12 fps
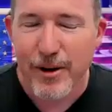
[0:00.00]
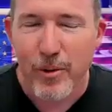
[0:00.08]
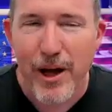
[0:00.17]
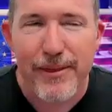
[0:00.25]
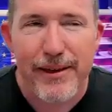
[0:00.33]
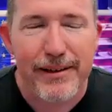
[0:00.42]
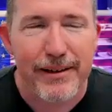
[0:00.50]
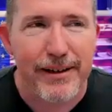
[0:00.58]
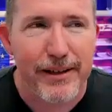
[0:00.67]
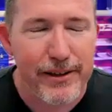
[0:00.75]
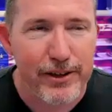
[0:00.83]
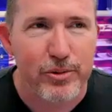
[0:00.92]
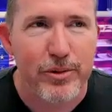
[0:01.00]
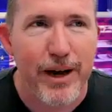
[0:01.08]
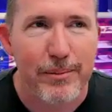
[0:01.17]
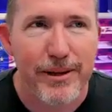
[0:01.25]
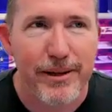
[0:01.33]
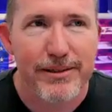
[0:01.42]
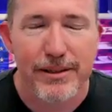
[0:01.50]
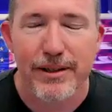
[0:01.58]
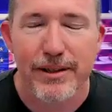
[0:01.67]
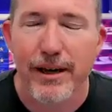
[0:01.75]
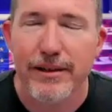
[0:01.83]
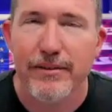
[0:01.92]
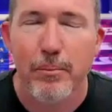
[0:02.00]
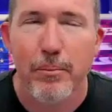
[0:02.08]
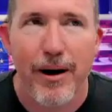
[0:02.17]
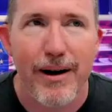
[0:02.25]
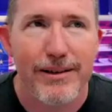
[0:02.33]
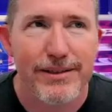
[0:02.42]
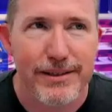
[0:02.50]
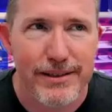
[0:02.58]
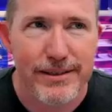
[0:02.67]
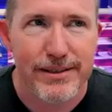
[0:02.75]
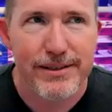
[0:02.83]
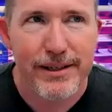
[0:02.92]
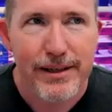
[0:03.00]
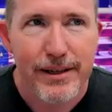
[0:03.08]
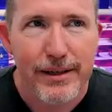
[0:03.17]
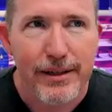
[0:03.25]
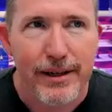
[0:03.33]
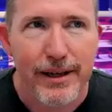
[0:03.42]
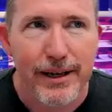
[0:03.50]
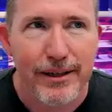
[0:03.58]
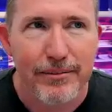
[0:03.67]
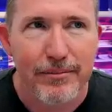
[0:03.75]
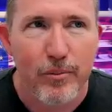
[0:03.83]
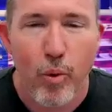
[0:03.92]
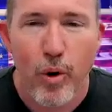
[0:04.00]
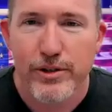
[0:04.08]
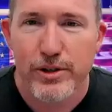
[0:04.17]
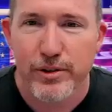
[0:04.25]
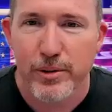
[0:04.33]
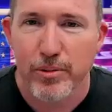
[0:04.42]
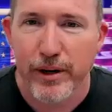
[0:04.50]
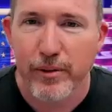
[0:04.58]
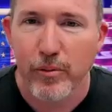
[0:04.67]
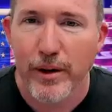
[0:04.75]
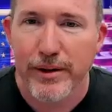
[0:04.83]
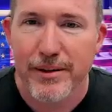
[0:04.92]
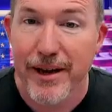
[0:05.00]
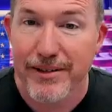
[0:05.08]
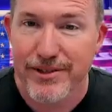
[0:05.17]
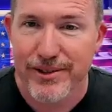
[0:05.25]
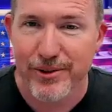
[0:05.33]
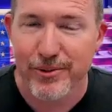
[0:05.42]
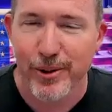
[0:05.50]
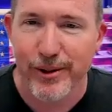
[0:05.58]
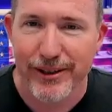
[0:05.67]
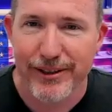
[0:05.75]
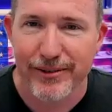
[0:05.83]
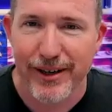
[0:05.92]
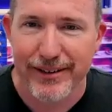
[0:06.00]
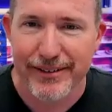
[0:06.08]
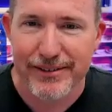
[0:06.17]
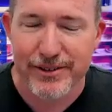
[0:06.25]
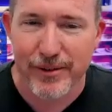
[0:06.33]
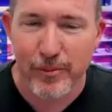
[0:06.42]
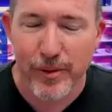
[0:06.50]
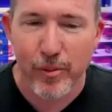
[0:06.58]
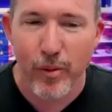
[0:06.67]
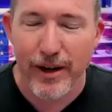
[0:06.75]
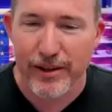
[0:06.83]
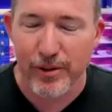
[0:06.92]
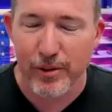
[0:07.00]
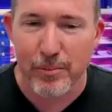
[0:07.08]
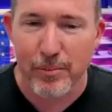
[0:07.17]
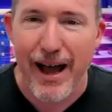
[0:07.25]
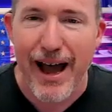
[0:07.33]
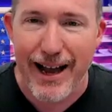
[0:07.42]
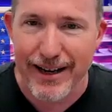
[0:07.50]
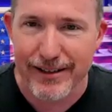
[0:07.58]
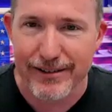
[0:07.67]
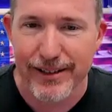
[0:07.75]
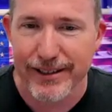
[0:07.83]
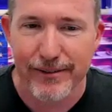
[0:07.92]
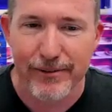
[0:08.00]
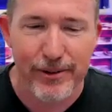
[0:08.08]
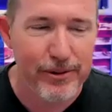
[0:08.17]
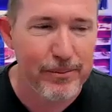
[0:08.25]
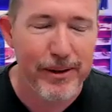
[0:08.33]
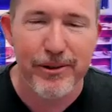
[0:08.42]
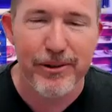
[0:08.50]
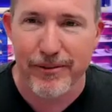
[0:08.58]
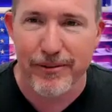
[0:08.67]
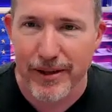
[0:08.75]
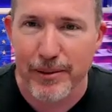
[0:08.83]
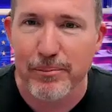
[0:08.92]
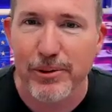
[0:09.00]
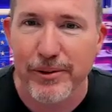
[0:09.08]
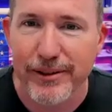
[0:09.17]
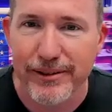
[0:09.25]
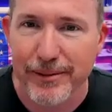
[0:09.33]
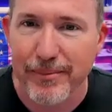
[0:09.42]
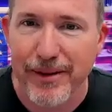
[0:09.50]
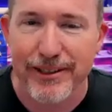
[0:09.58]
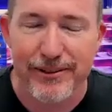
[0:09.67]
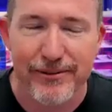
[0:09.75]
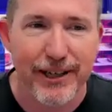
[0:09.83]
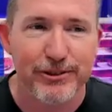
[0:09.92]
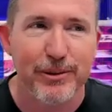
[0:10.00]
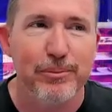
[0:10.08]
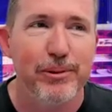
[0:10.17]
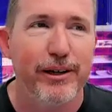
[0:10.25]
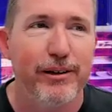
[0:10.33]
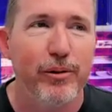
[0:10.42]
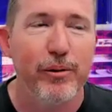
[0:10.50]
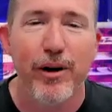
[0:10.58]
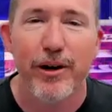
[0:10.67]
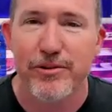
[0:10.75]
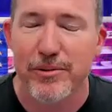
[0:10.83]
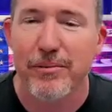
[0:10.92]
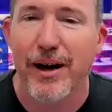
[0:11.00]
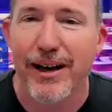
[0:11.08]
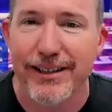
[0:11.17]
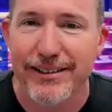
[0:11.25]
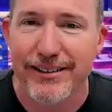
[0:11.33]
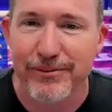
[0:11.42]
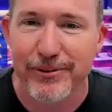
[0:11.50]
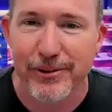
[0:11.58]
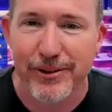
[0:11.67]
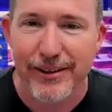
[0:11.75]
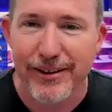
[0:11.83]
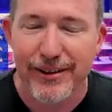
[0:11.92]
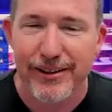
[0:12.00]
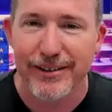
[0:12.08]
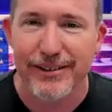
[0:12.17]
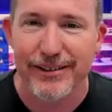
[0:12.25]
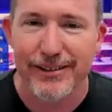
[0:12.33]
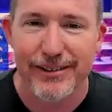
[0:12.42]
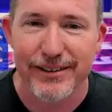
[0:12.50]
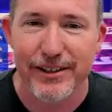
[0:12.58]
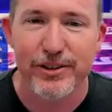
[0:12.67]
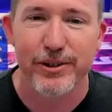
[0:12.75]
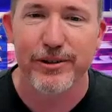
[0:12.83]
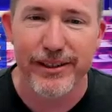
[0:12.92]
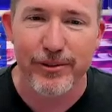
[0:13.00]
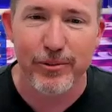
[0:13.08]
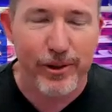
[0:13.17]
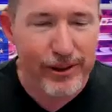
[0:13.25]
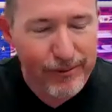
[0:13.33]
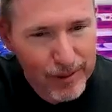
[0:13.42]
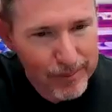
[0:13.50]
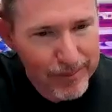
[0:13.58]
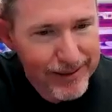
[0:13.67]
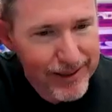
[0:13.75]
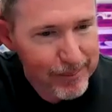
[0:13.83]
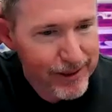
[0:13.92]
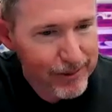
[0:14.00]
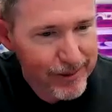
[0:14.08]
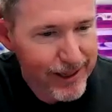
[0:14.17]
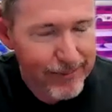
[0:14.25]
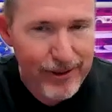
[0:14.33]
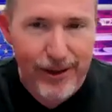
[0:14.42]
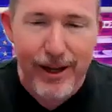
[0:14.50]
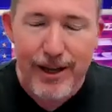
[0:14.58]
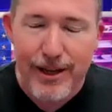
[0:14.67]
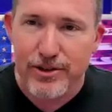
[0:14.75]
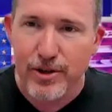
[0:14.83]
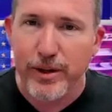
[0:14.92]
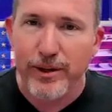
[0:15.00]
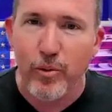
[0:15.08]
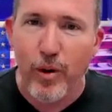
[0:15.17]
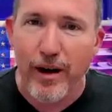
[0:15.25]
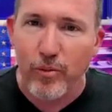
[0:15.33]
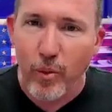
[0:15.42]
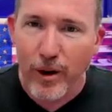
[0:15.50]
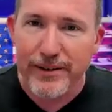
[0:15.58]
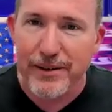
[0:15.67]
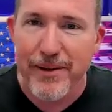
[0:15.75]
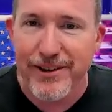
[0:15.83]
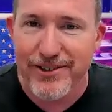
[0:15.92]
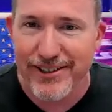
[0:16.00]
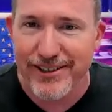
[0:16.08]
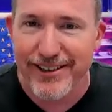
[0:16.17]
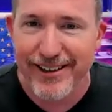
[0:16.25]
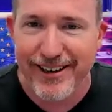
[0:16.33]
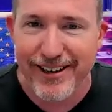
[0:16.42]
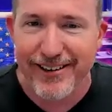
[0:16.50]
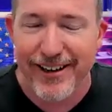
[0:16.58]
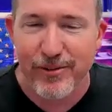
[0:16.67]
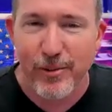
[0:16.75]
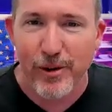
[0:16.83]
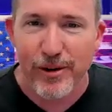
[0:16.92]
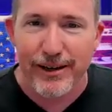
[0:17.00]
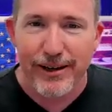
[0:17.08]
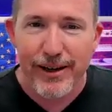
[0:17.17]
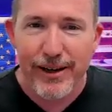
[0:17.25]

I think you're right, because a lot of bosses want you to bring one dimension to work, right? So we want your back, like if you're maybe an employee in a manufacturing plant, or we want your mind if you're an attorney working for a big company or what have you. So we want one dimension there at work.